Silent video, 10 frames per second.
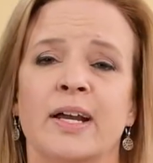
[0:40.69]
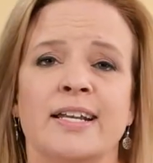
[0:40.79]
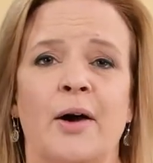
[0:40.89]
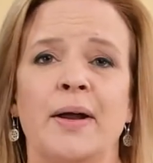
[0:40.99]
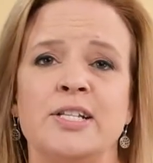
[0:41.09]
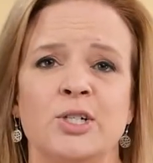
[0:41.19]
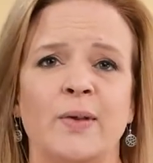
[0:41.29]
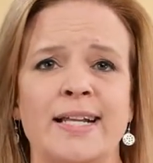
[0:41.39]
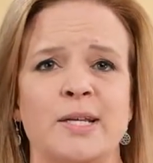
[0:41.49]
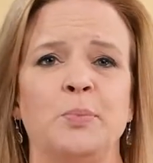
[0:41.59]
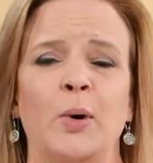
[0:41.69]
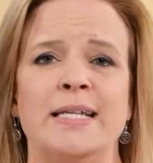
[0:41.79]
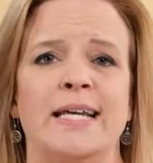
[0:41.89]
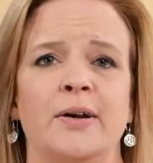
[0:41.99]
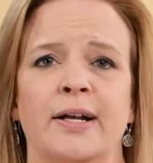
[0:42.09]
Now, I do like to
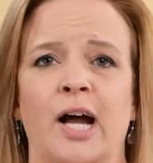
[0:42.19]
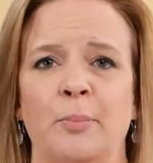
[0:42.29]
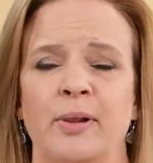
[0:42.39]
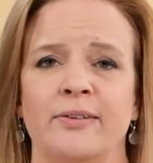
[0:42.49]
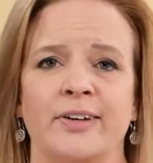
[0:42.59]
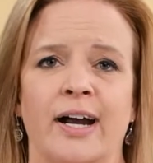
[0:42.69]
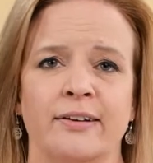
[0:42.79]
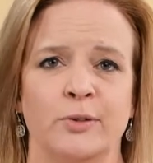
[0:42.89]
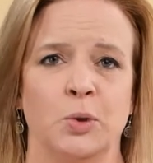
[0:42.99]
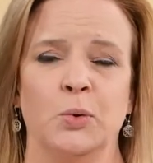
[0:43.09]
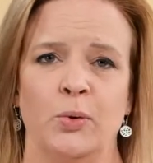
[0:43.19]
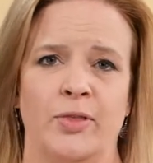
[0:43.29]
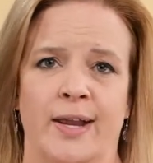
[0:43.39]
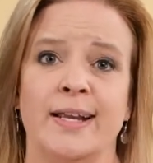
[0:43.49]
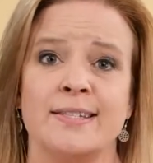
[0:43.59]
point out a couple of kind of cool
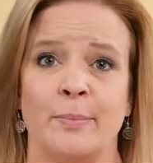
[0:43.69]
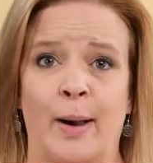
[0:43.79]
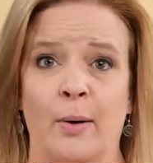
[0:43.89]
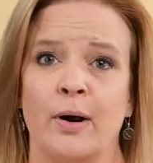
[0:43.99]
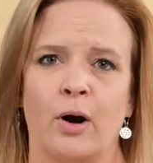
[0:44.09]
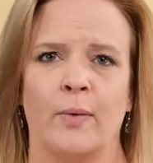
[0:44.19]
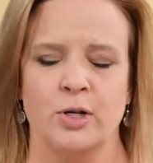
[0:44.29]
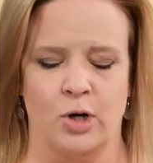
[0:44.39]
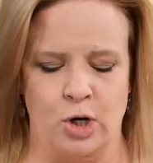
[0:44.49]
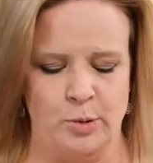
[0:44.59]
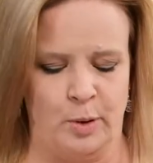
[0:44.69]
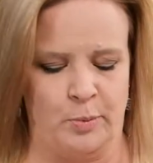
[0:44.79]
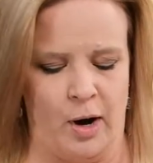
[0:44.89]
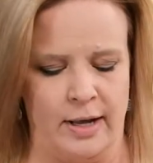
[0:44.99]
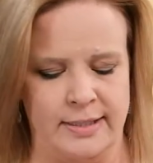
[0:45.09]
things about our rechargeable
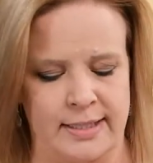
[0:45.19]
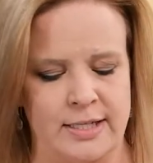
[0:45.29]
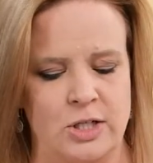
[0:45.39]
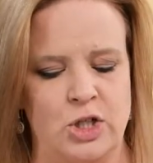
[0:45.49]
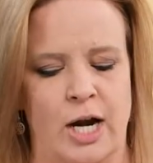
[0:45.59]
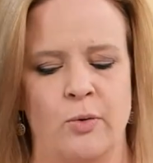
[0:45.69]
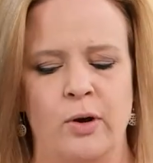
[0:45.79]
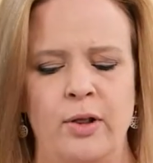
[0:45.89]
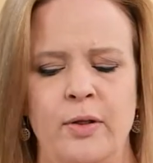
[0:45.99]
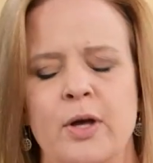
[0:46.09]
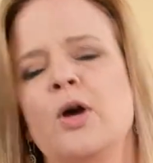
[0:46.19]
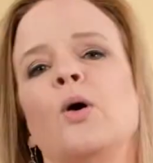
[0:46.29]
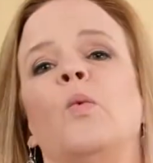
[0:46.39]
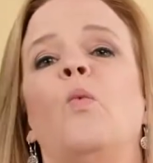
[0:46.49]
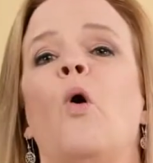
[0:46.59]
products in general.
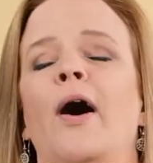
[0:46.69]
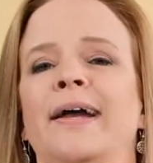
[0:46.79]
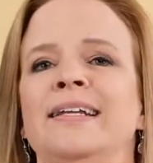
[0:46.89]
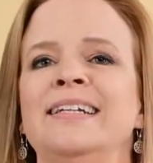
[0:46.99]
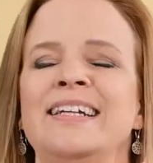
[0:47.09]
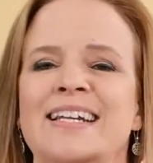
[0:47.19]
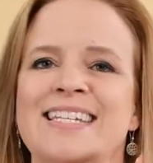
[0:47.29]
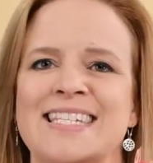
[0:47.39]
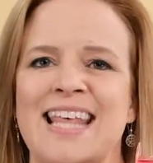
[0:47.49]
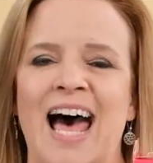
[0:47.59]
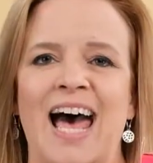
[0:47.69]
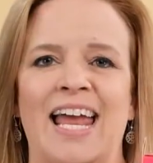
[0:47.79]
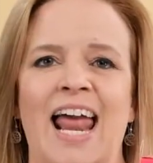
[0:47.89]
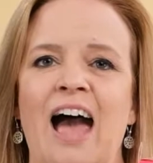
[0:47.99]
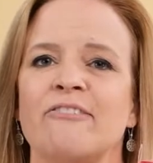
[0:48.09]
One is
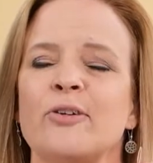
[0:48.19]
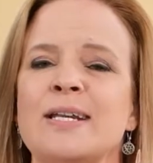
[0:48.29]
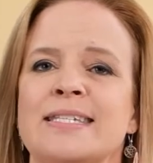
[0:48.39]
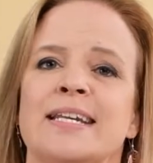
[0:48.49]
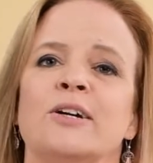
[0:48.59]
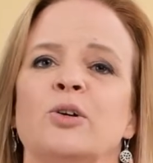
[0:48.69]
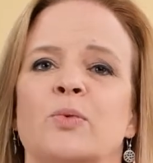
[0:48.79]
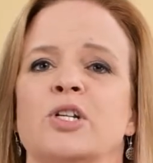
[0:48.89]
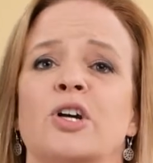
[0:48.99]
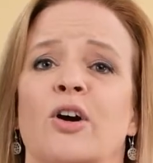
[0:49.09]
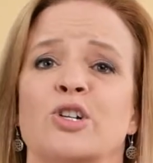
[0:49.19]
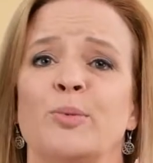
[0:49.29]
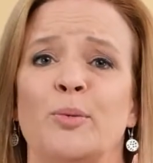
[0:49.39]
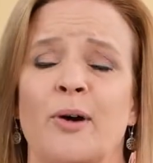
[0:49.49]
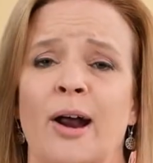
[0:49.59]
that every single
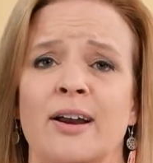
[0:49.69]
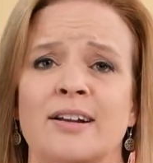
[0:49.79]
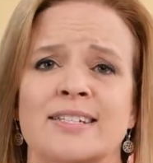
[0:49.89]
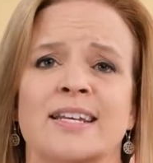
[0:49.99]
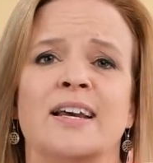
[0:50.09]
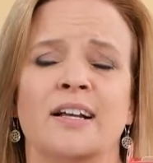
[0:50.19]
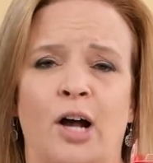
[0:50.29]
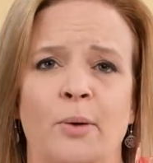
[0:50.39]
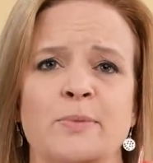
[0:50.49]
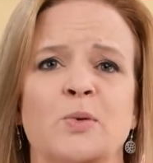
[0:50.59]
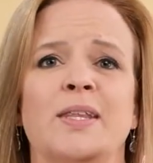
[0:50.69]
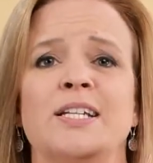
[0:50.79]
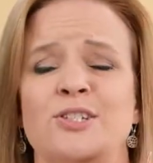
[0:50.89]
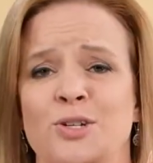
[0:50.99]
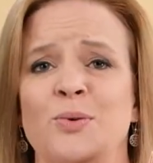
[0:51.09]
rechargeable product comes with a
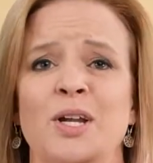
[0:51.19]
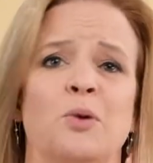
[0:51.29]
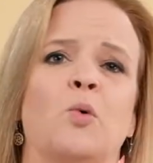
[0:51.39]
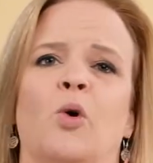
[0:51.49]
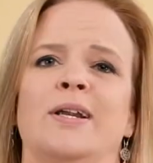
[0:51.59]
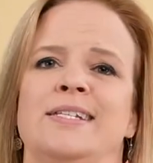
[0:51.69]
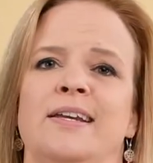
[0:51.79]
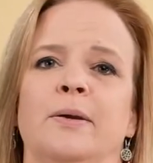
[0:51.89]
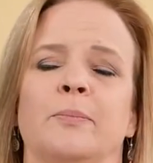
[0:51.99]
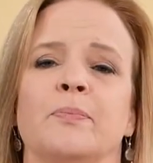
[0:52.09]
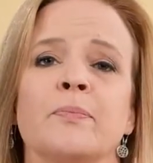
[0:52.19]
2-year warranty.